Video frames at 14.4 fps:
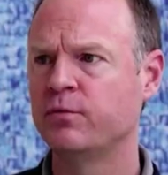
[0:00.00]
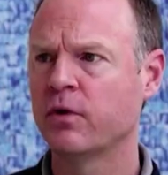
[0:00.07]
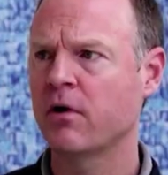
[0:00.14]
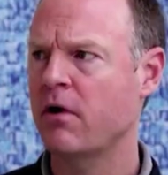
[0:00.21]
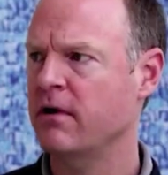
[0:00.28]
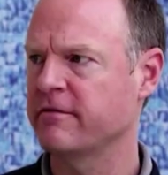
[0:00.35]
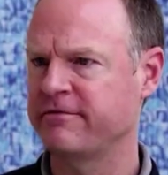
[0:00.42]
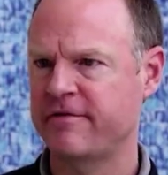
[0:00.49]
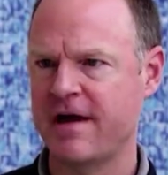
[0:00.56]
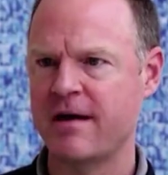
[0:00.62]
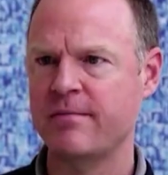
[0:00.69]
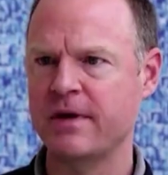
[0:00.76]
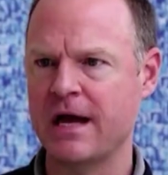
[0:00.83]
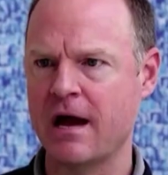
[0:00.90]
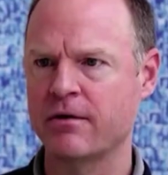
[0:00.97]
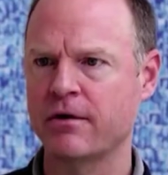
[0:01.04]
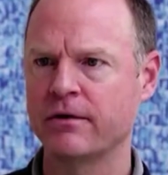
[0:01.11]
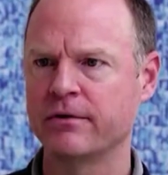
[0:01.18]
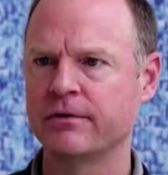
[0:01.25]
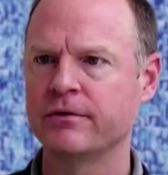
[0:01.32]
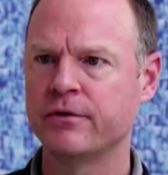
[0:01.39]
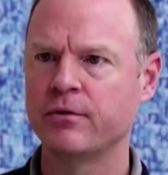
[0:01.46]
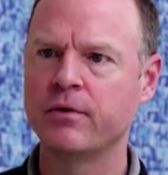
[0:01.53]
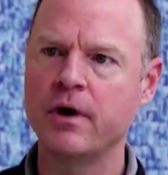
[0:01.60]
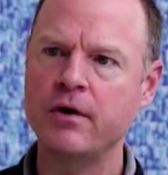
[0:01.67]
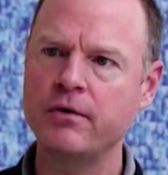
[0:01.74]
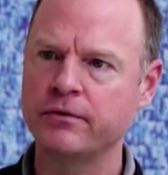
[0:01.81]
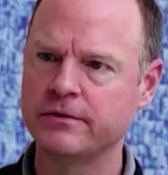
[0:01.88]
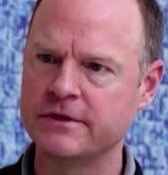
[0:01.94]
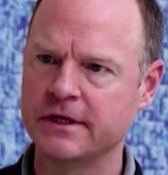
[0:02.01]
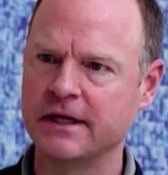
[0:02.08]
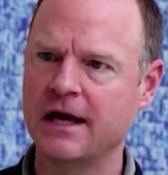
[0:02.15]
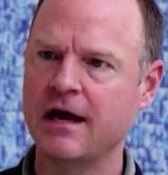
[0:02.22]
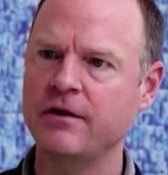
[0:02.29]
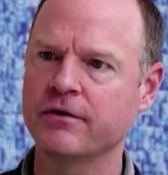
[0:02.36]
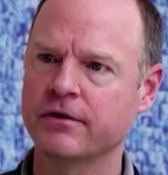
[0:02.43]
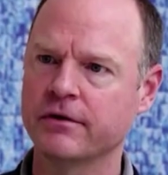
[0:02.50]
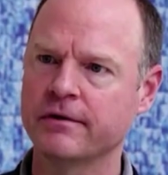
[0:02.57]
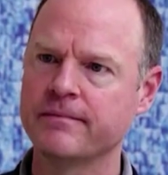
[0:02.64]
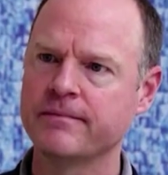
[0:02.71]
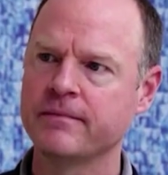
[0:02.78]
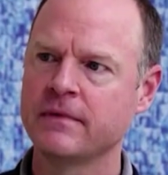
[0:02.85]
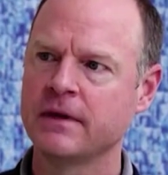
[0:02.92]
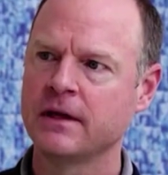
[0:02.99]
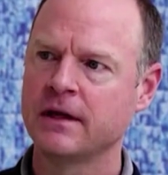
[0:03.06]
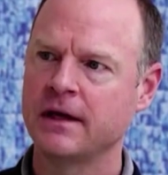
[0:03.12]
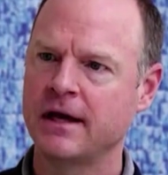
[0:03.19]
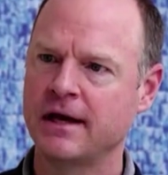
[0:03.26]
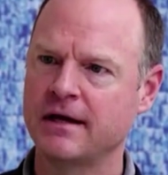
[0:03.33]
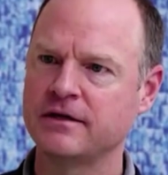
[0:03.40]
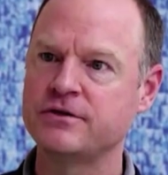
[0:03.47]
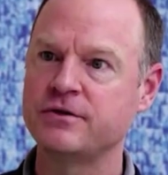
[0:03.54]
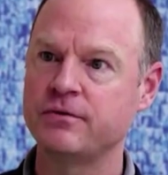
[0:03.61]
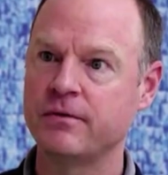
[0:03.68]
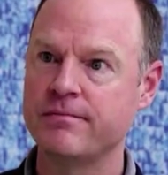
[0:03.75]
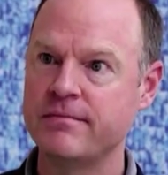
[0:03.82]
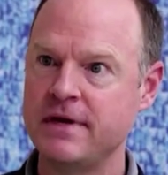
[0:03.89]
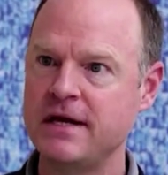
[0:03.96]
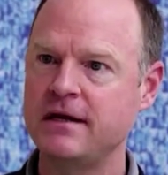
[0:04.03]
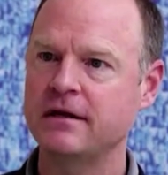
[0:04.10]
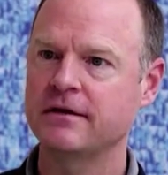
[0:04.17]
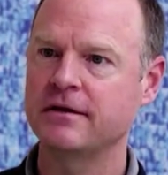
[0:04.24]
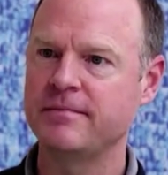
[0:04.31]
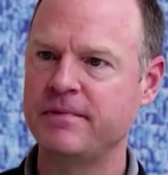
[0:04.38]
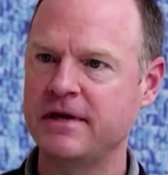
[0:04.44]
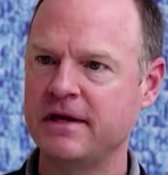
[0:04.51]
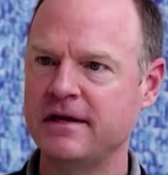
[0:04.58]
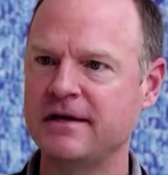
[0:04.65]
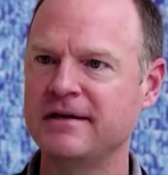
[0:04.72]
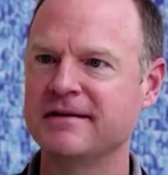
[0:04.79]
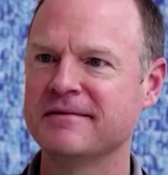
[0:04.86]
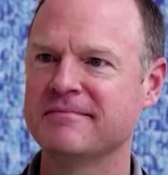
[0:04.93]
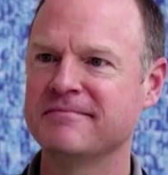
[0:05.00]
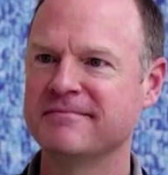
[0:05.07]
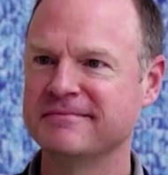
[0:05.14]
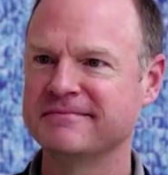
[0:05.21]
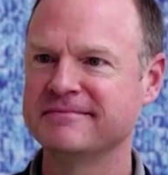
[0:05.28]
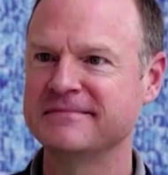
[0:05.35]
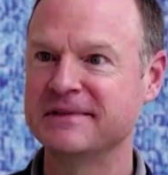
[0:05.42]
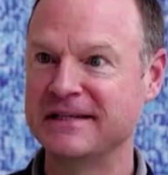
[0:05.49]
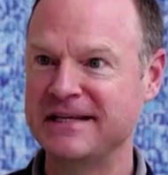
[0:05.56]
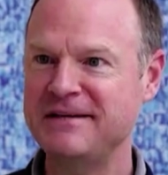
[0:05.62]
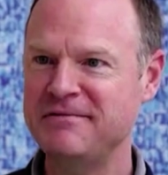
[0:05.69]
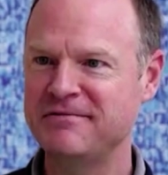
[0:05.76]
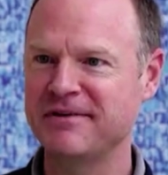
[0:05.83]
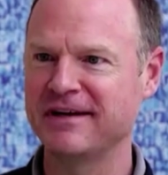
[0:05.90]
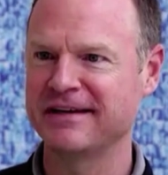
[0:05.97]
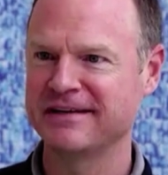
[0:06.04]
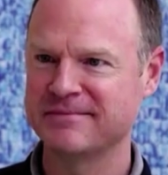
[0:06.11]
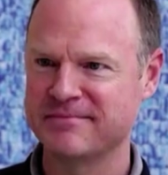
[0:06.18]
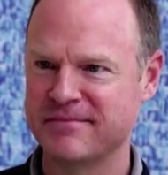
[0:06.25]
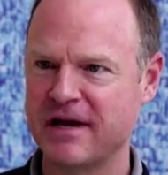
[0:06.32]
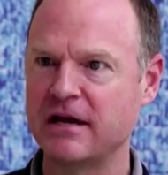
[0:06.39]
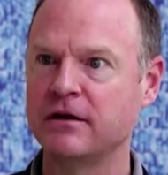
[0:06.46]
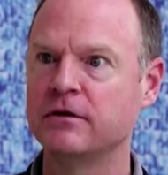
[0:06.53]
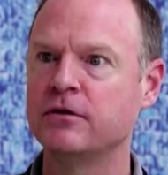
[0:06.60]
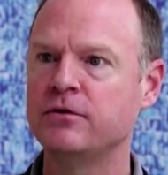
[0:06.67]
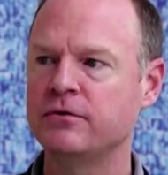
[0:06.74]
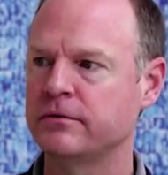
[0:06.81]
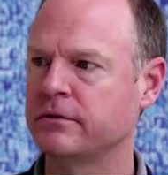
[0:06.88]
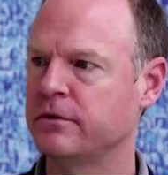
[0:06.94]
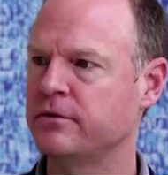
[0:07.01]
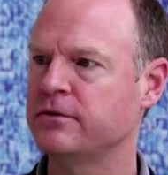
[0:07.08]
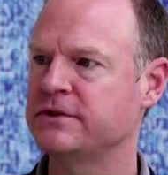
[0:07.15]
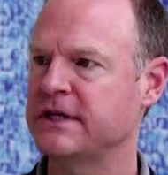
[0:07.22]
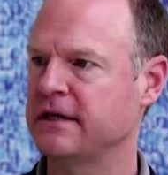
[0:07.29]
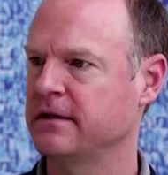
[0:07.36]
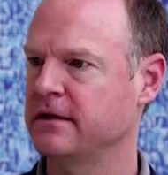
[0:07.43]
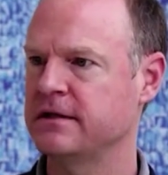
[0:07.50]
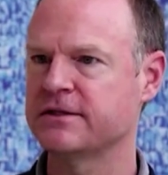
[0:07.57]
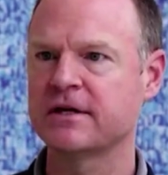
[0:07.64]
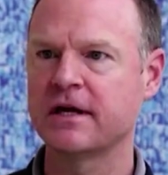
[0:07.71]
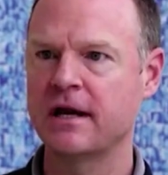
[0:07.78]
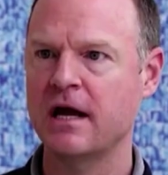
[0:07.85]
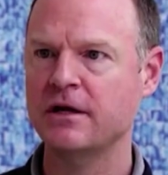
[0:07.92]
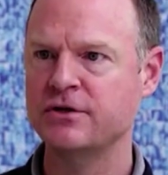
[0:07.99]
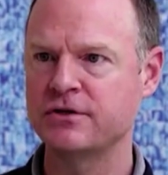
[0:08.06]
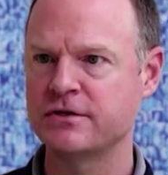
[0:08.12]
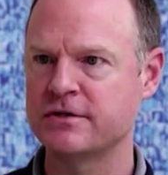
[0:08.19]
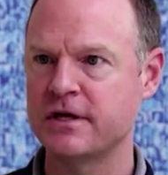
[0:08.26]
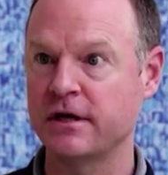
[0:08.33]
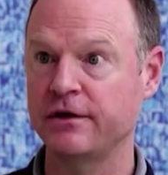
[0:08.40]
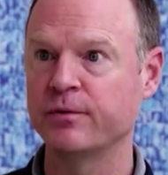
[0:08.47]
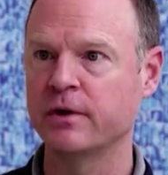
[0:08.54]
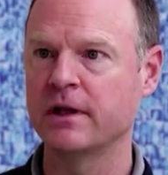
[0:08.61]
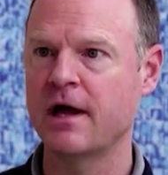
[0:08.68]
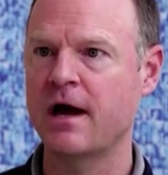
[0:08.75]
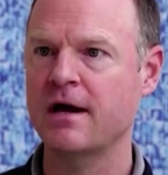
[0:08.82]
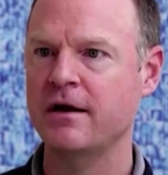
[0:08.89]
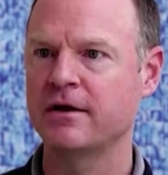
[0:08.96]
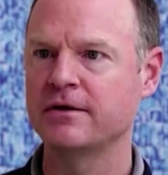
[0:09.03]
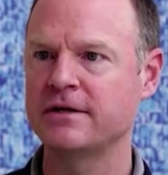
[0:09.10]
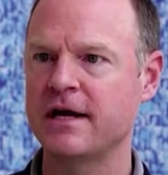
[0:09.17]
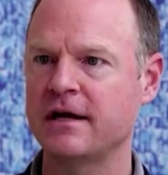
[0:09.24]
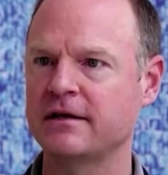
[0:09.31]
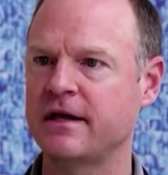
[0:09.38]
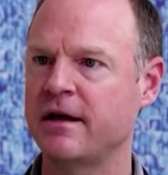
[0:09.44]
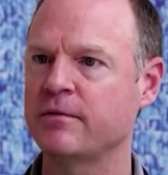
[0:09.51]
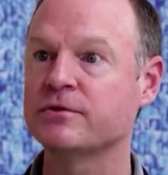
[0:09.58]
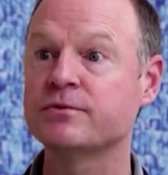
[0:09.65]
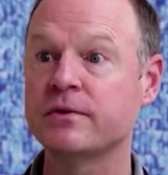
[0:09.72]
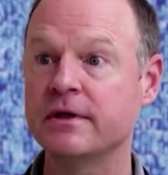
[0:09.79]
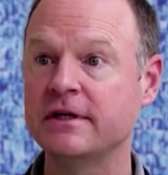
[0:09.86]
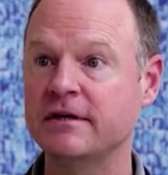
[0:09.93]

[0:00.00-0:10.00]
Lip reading: We're all a family out on the road together, and to immediately be leaving and losing these connections that you rely on day to day was really